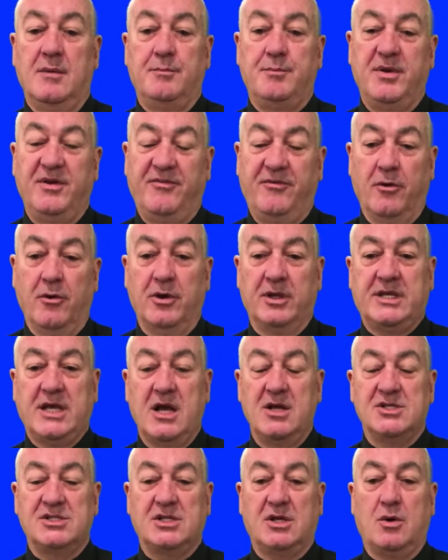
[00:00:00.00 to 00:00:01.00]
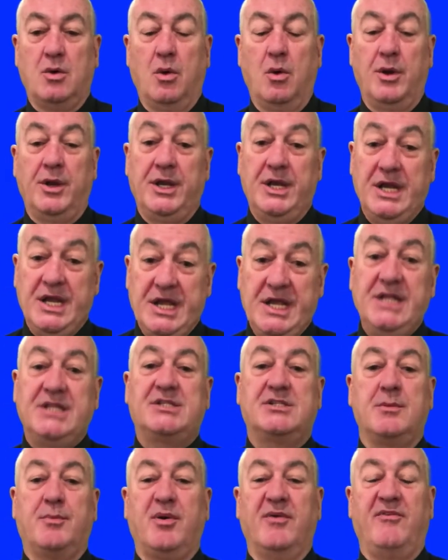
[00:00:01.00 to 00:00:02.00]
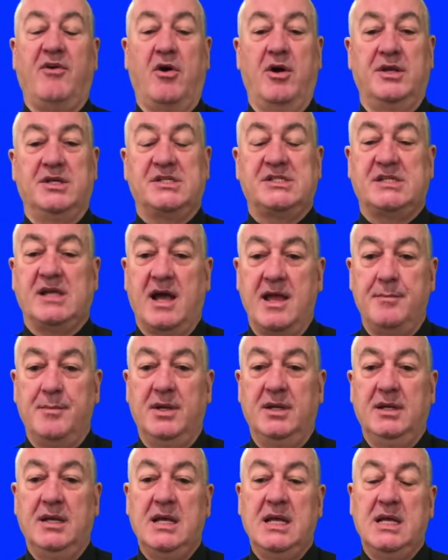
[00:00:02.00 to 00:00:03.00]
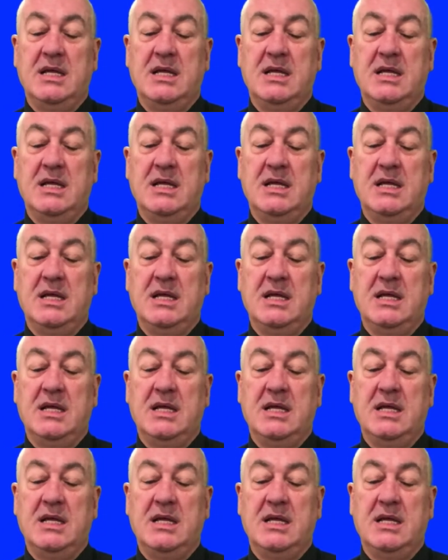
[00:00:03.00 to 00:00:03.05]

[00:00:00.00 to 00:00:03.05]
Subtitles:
before it goes to court needs to provide a statement